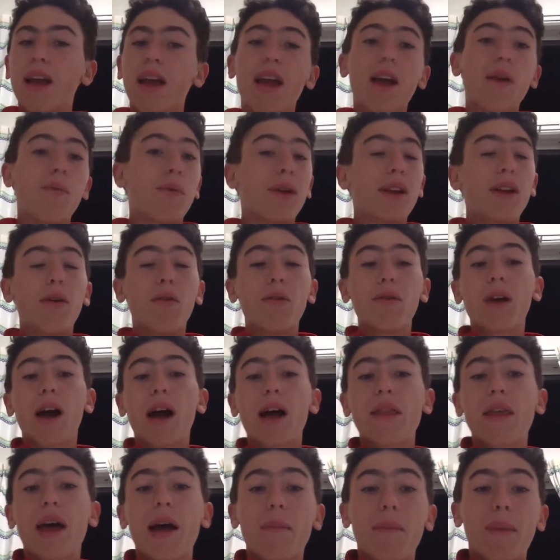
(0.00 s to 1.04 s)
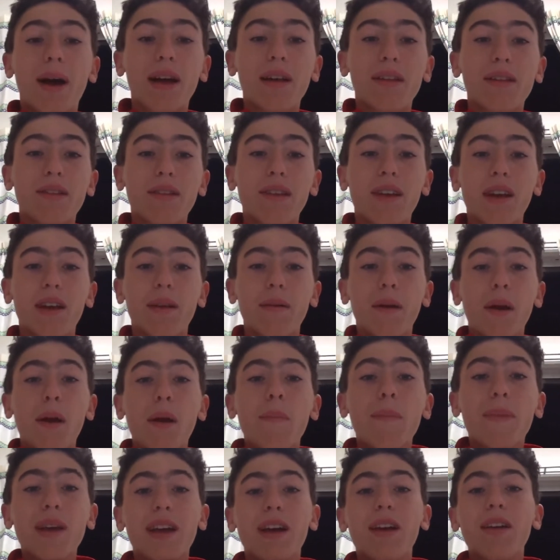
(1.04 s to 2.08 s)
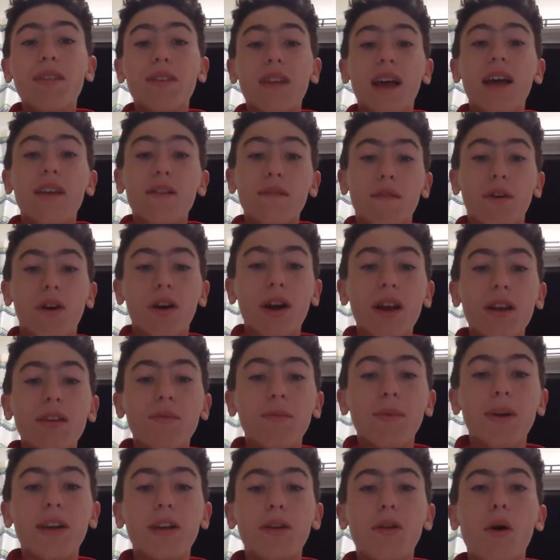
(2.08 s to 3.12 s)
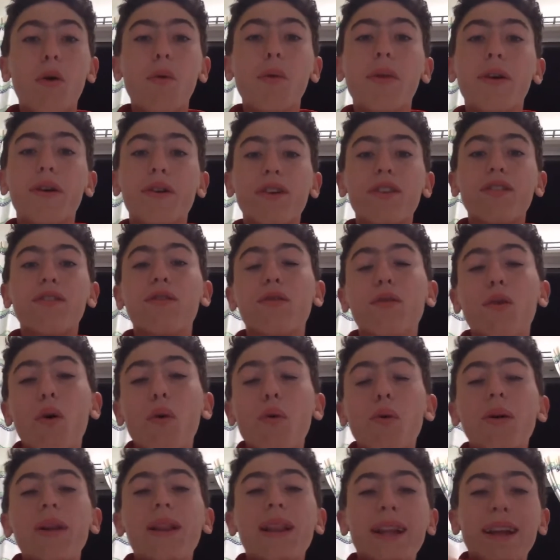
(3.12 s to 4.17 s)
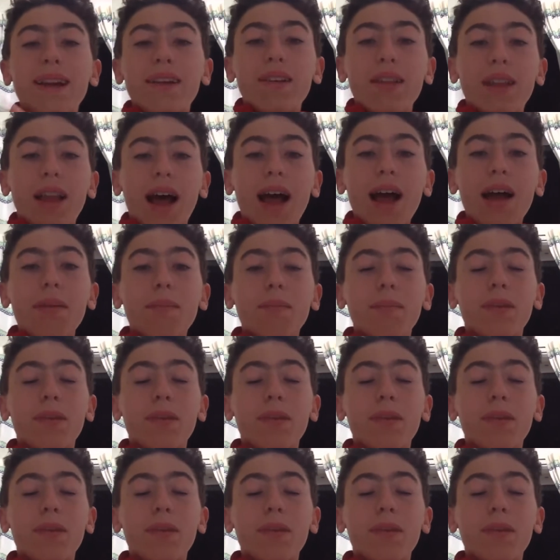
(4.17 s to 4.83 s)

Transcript: And we don't got that mindset. Because as far as we know, there is no clear line